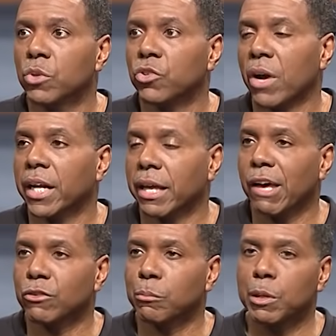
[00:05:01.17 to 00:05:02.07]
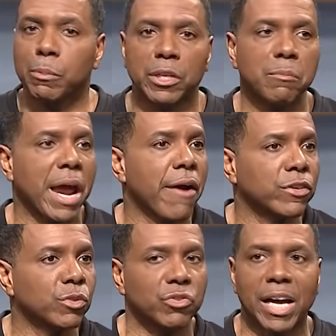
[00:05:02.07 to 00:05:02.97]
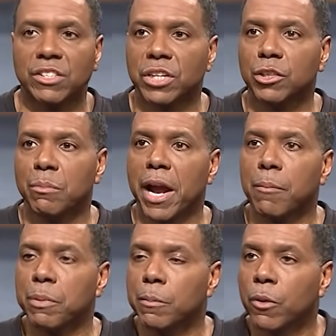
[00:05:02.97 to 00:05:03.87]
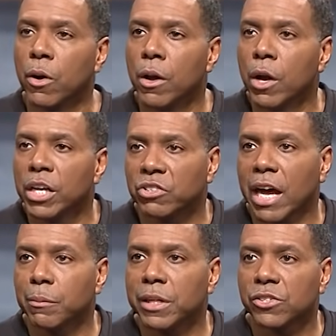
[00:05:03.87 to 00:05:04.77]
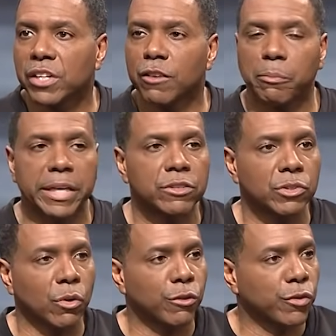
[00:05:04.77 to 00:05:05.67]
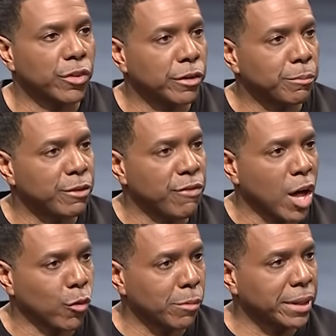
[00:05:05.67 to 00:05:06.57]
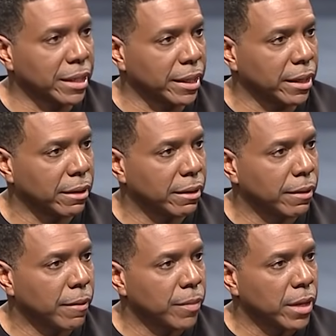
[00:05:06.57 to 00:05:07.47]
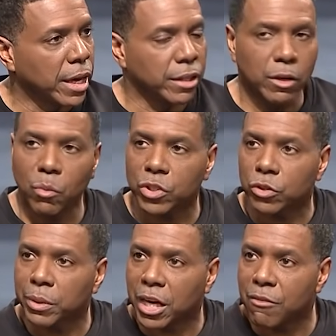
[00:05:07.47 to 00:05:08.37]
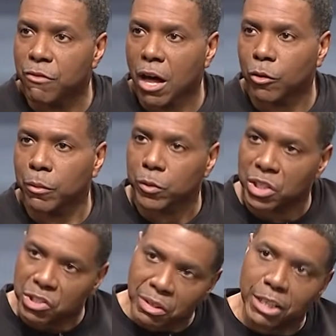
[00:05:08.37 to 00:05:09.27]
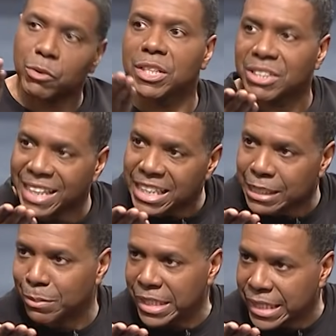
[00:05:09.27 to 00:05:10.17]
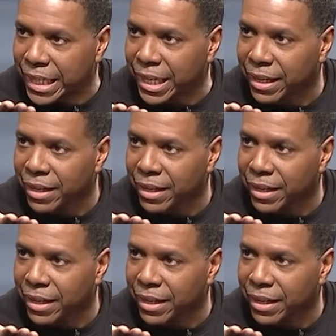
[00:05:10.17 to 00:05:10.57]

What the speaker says: we try to counsel people in marriage. We try to say to married people, it's got to be a safe place in order for there to be vulnerability. And then once you become vulnerable, then you enter into intimacy.